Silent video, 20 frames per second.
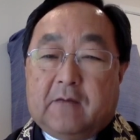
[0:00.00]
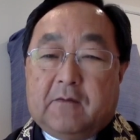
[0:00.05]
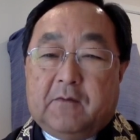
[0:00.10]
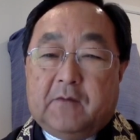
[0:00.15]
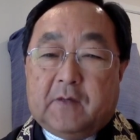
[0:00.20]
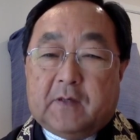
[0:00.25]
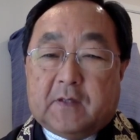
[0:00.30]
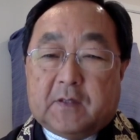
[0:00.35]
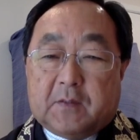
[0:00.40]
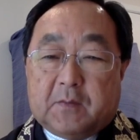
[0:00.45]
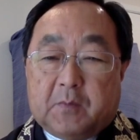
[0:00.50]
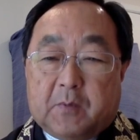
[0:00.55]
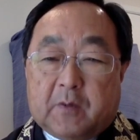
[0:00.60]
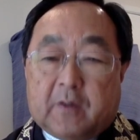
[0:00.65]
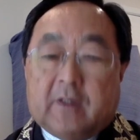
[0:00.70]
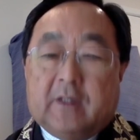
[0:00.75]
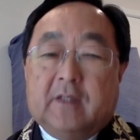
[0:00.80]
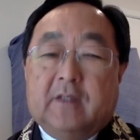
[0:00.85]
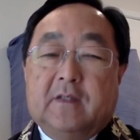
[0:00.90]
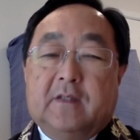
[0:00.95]

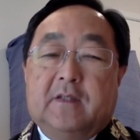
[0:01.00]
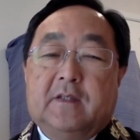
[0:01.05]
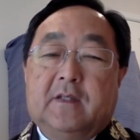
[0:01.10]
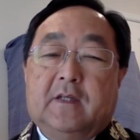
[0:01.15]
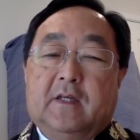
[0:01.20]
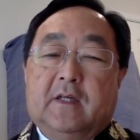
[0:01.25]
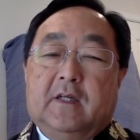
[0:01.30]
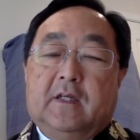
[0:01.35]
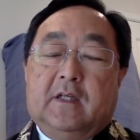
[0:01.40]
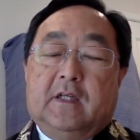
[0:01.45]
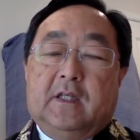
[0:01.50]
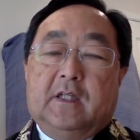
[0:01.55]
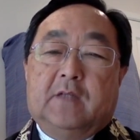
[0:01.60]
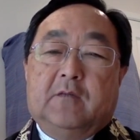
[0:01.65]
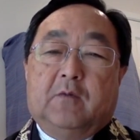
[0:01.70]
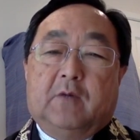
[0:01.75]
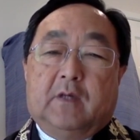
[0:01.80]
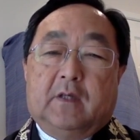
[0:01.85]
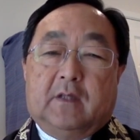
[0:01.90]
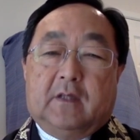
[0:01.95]
experience is
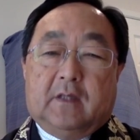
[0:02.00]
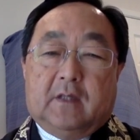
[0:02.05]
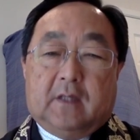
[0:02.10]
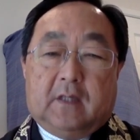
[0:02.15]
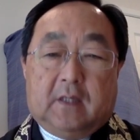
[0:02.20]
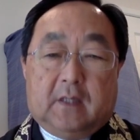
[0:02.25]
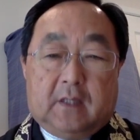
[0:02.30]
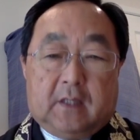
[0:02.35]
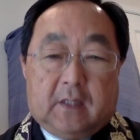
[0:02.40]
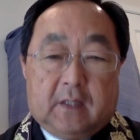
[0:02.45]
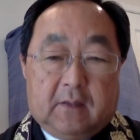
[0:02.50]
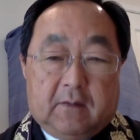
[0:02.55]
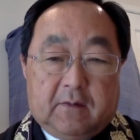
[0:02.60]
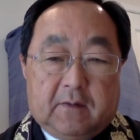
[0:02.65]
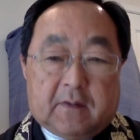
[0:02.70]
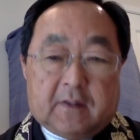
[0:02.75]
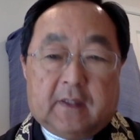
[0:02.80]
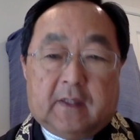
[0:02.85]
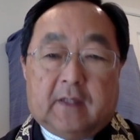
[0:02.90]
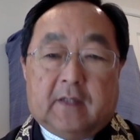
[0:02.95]
what
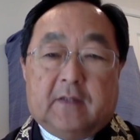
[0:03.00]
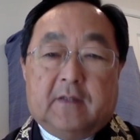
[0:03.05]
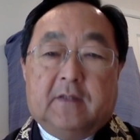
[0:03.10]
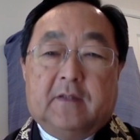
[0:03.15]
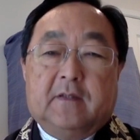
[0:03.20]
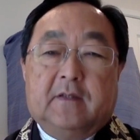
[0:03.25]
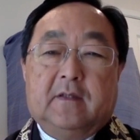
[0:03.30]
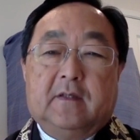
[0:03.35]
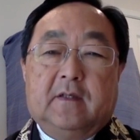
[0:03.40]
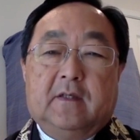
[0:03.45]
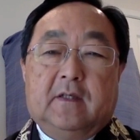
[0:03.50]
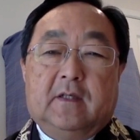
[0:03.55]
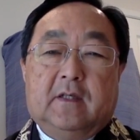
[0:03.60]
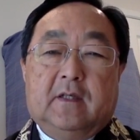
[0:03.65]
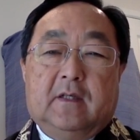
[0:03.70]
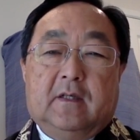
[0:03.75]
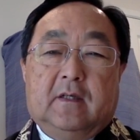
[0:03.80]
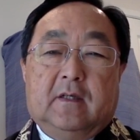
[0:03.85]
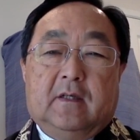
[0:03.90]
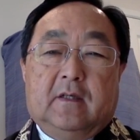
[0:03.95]
gives us
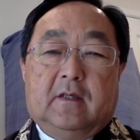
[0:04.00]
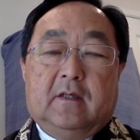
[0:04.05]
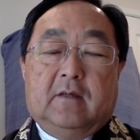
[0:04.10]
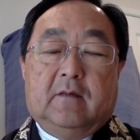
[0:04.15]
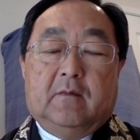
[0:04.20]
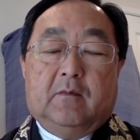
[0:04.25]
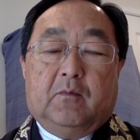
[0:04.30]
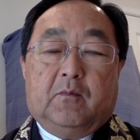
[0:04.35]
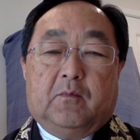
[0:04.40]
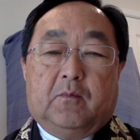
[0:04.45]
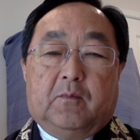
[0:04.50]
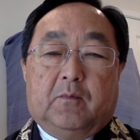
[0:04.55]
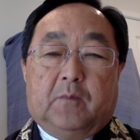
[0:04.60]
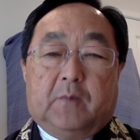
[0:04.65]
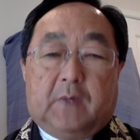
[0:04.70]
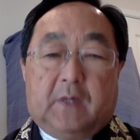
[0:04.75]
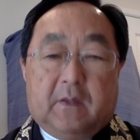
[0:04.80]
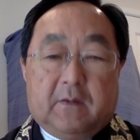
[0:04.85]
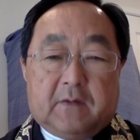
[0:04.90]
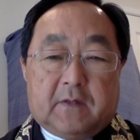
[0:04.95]

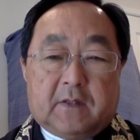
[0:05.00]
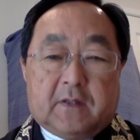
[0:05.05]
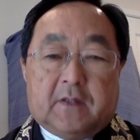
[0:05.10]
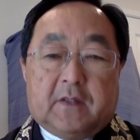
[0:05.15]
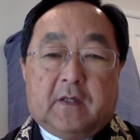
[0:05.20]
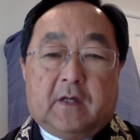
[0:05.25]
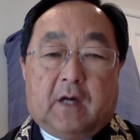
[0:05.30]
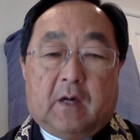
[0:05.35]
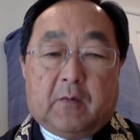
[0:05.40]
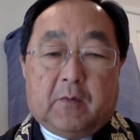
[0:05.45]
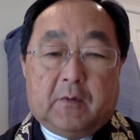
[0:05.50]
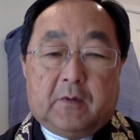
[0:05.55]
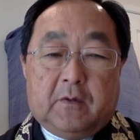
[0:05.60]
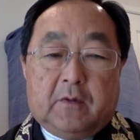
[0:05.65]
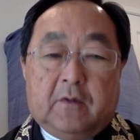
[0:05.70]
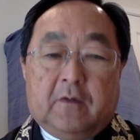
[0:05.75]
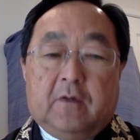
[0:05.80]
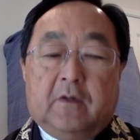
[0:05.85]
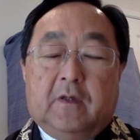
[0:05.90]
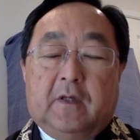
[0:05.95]
the
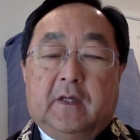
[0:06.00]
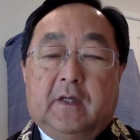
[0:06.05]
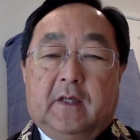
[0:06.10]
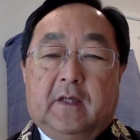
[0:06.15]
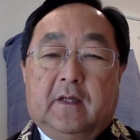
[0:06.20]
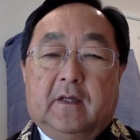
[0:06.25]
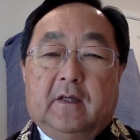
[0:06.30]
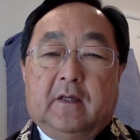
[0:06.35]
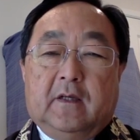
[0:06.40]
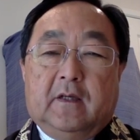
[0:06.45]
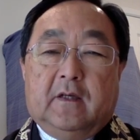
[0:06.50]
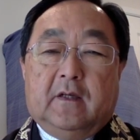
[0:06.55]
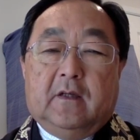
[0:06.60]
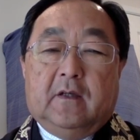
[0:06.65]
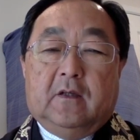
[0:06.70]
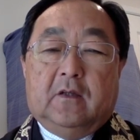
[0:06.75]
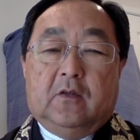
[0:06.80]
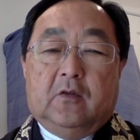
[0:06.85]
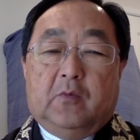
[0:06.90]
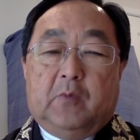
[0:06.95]
opportunity
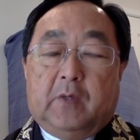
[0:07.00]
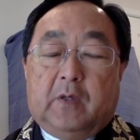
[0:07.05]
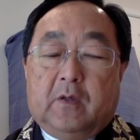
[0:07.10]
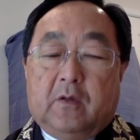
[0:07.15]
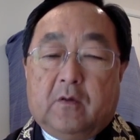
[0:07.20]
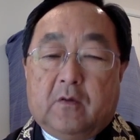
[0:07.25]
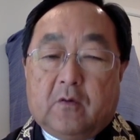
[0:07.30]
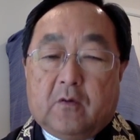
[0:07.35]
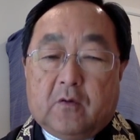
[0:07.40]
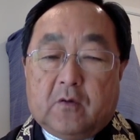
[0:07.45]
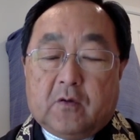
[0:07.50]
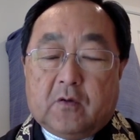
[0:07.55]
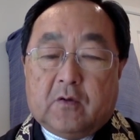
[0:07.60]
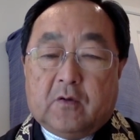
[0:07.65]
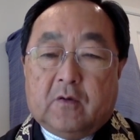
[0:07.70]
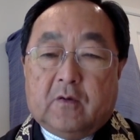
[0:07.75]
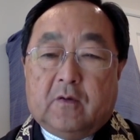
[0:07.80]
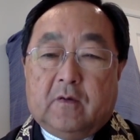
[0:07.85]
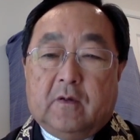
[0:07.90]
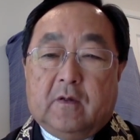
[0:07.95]
to be
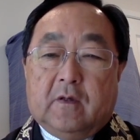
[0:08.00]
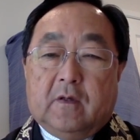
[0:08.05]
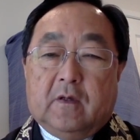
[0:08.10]
nurtured